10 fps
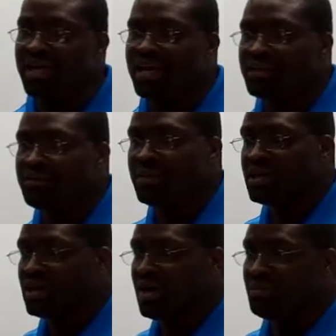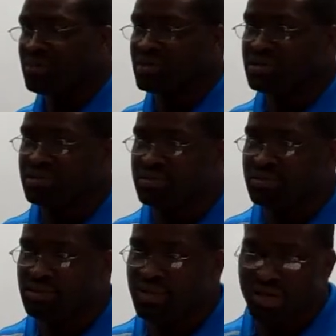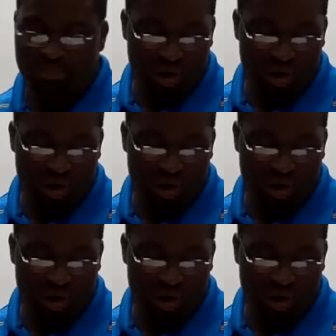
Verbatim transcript: had to be accomplished. And